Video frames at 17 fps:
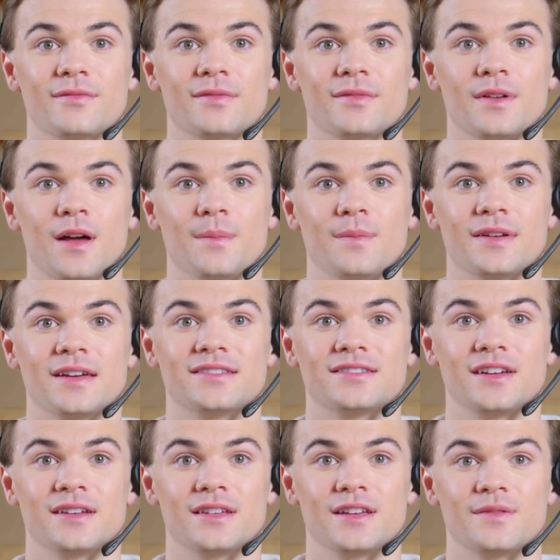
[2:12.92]

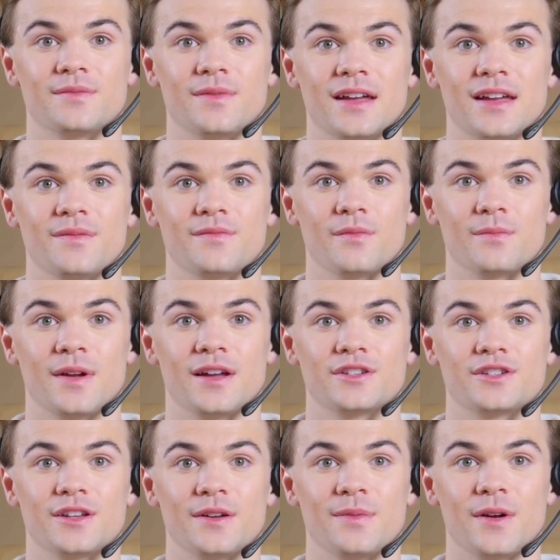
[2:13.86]
companies can convey
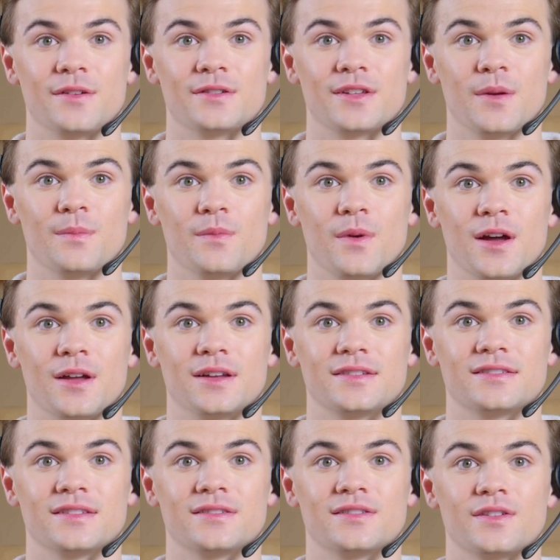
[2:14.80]
information about their
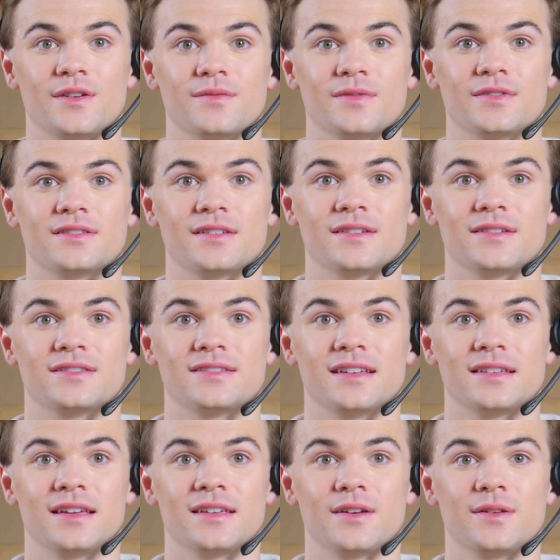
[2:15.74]
products and services
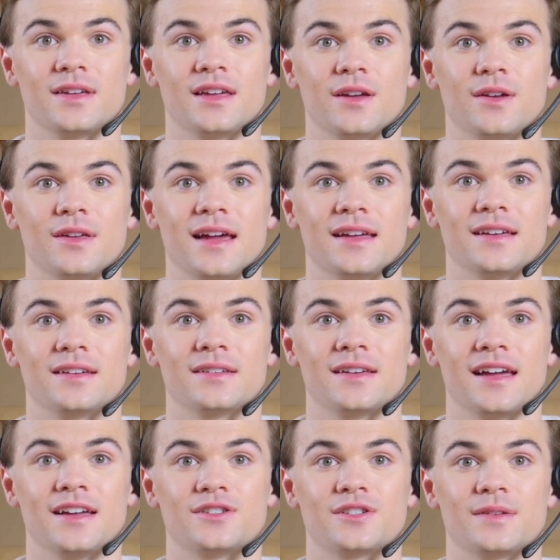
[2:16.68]
in a clear and
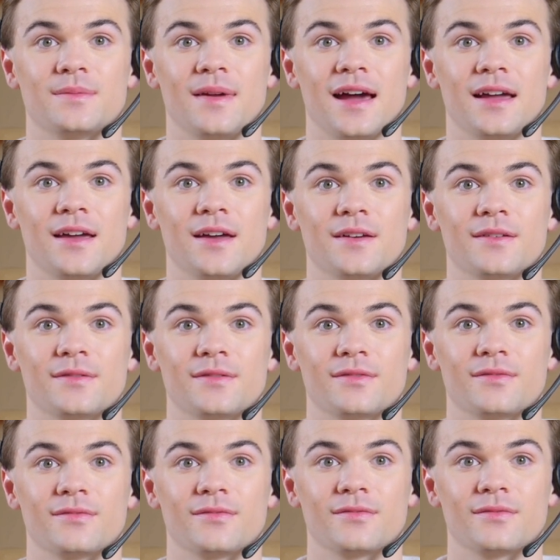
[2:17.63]
engaging manner,
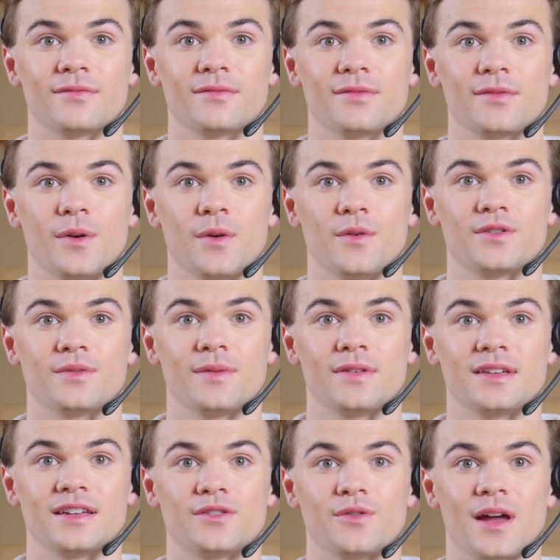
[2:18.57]

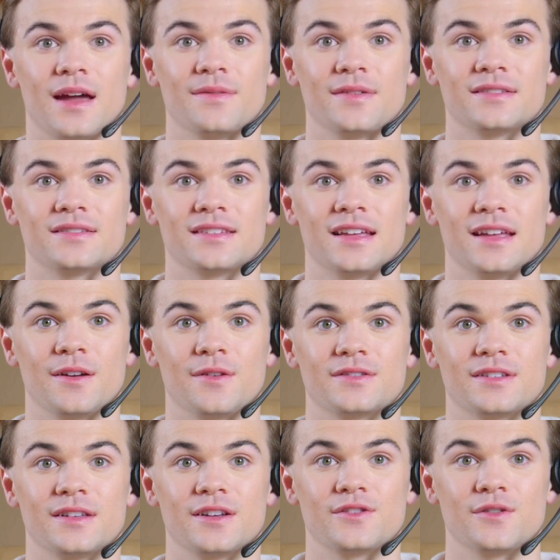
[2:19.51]
ultimately driving
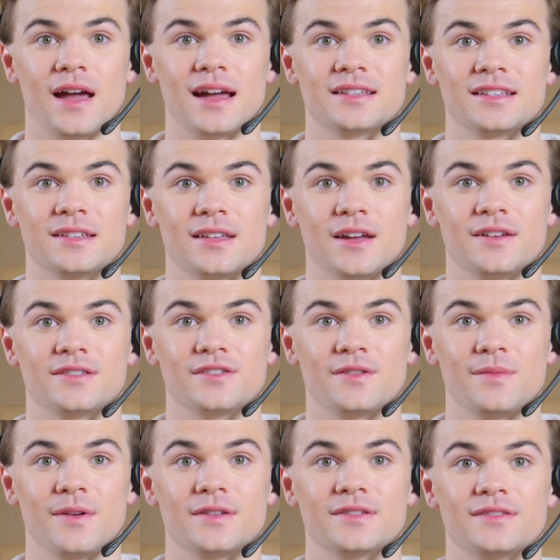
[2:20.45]
sales and attracting
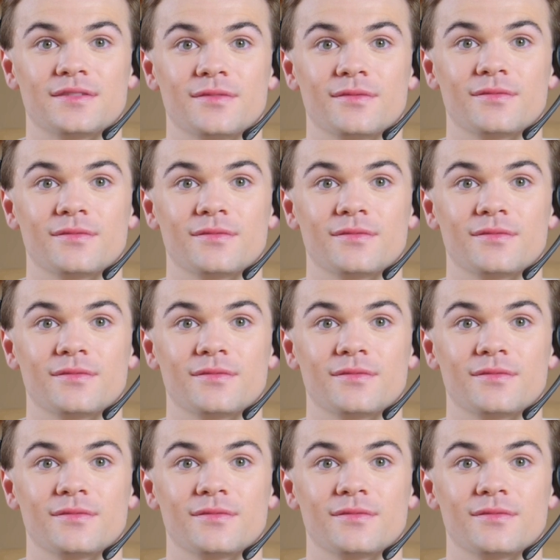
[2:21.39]
customers.